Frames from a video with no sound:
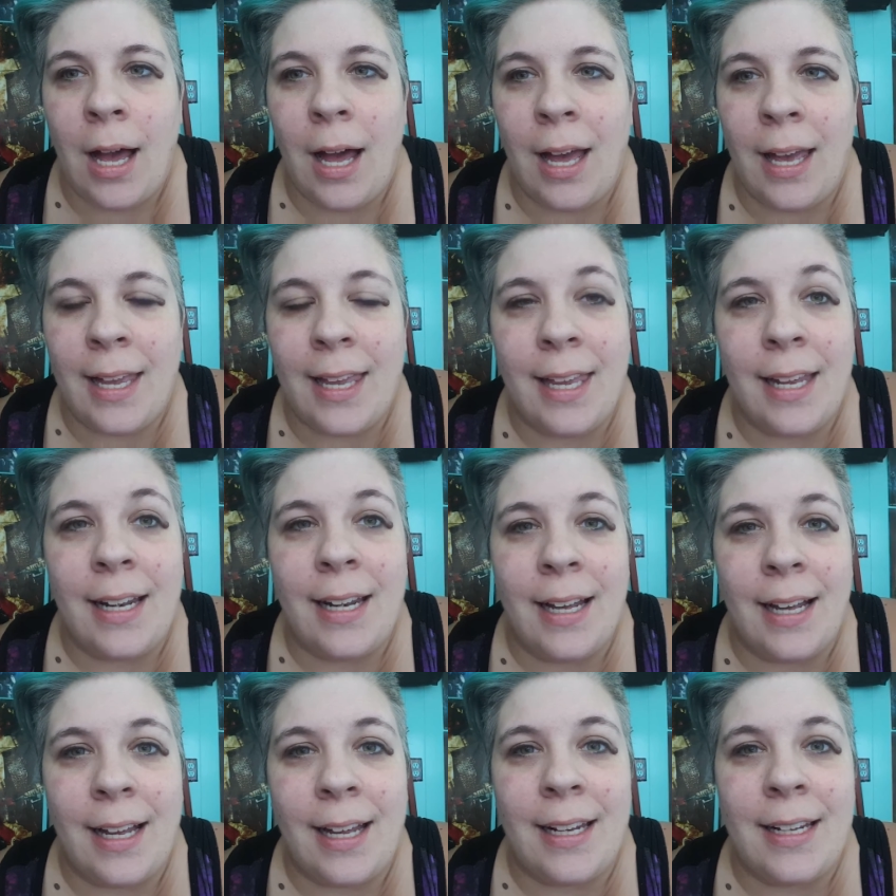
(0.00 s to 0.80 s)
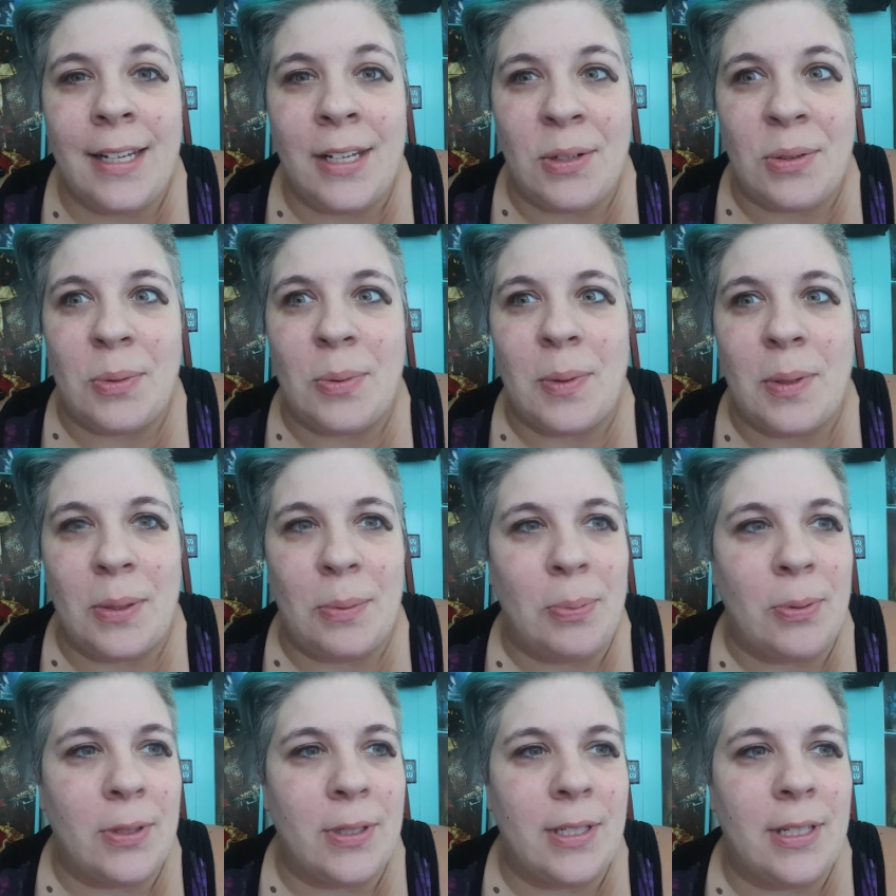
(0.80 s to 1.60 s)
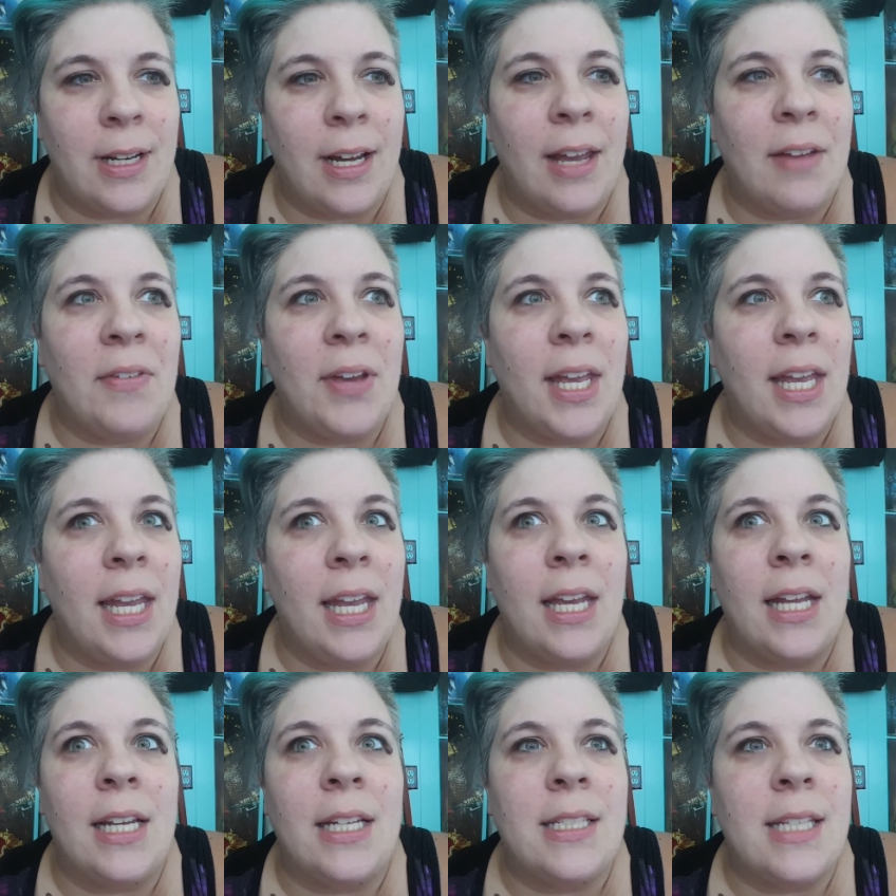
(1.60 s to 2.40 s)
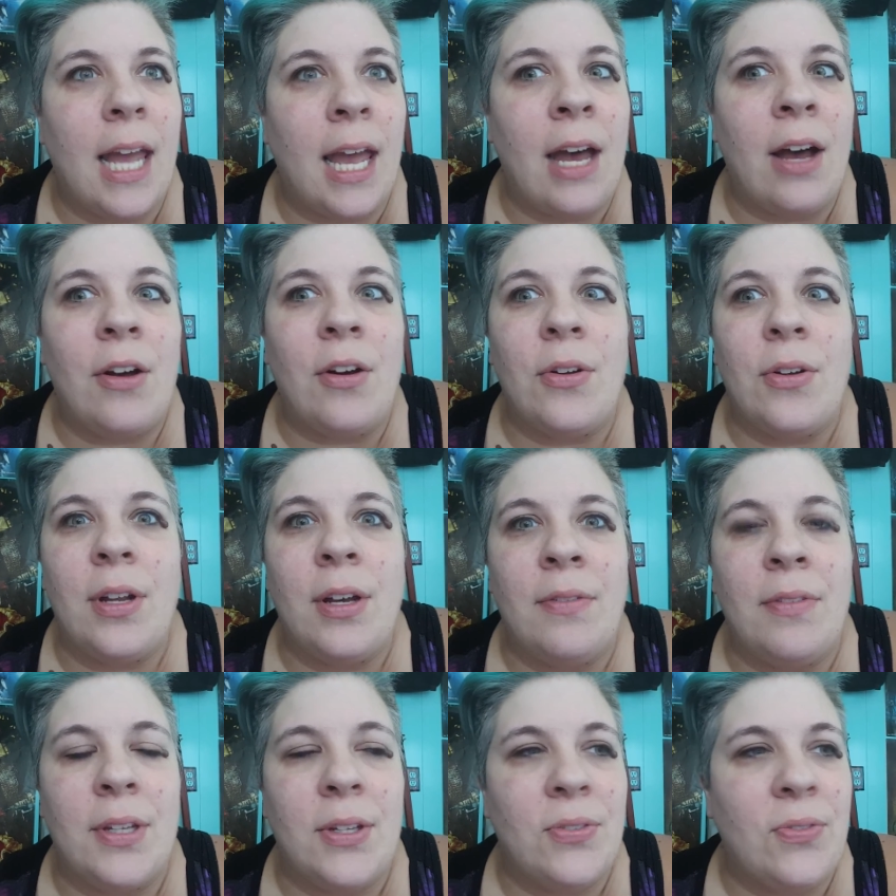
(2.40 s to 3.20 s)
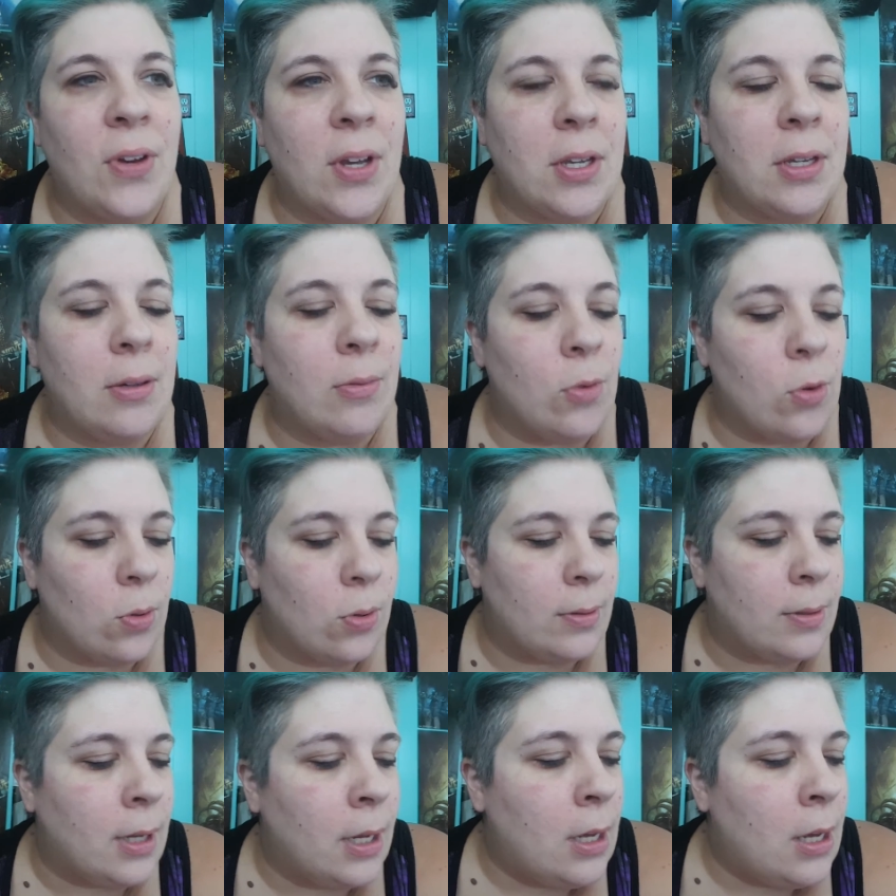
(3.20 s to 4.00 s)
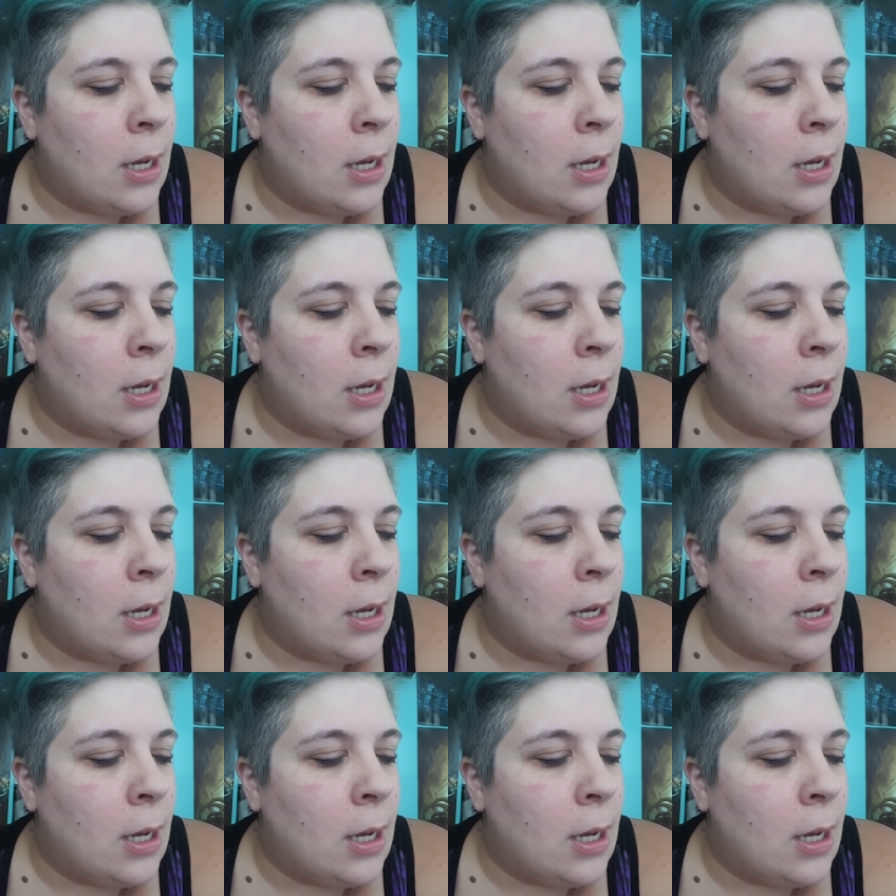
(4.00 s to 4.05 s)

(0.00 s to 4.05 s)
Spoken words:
I cannot deal with the poison ivy. It is out of this fucking world.